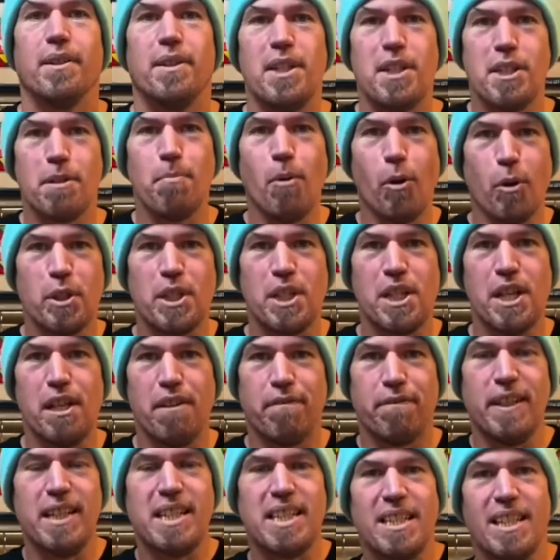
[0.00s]
more surfy
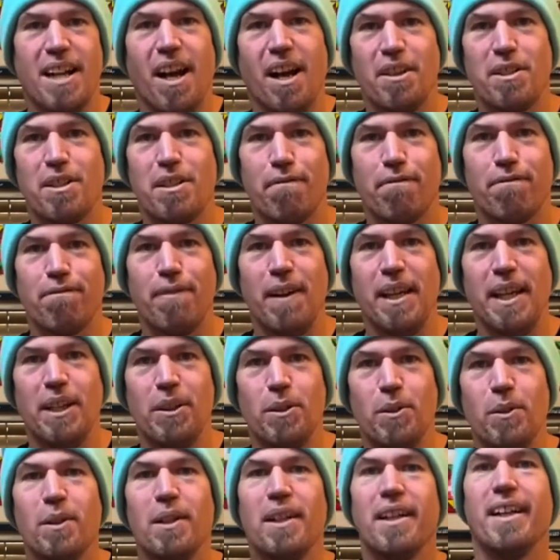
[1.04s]
stance and feel
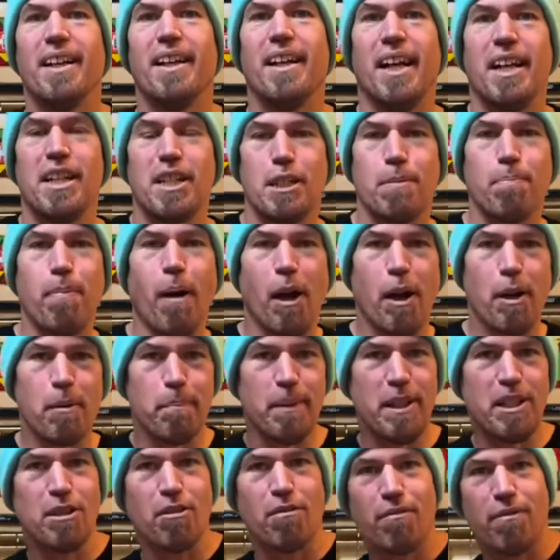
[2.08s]
inspired me
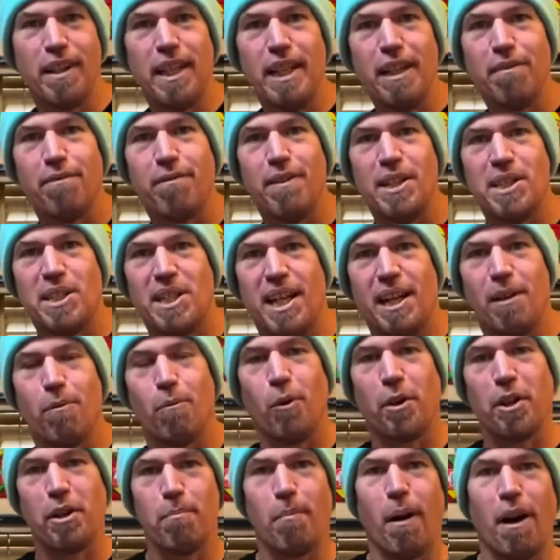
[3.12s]
to revisit one
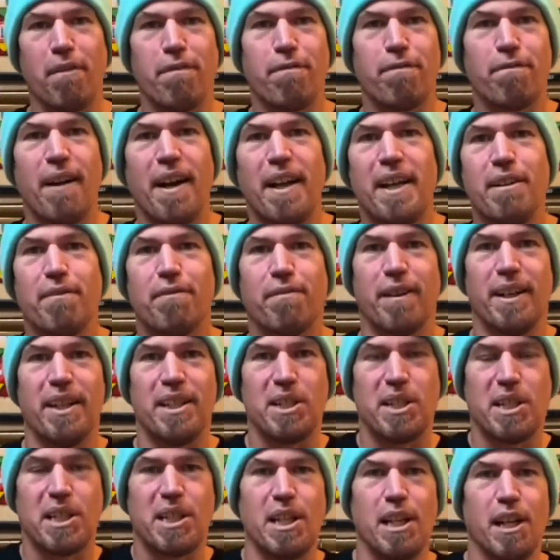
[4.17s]
of my favourite
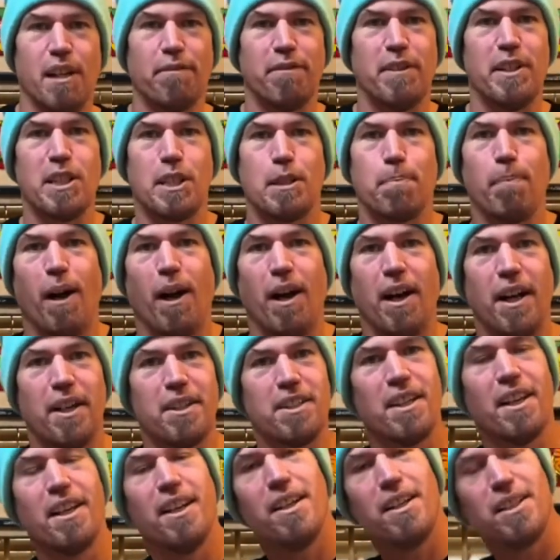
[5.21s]
surf-inspired
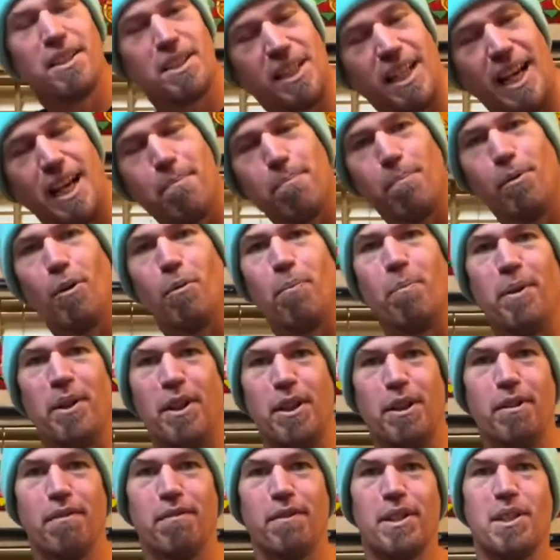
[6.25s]
skateboard
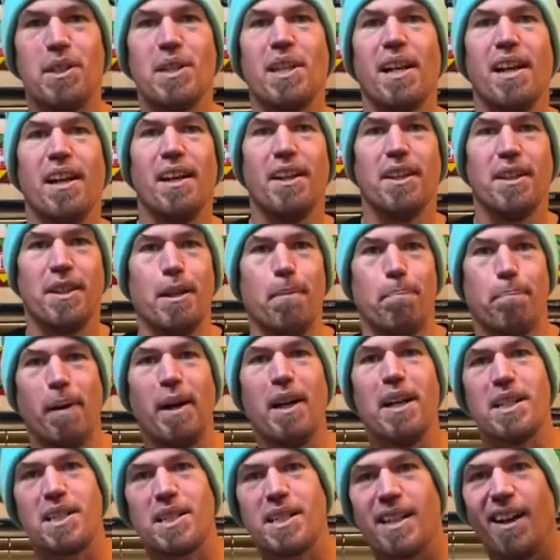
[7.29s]
manoeuvres, the Burt
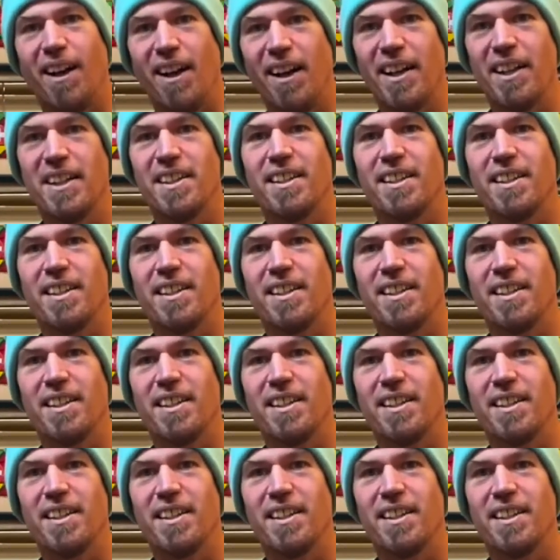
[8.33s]
Slide.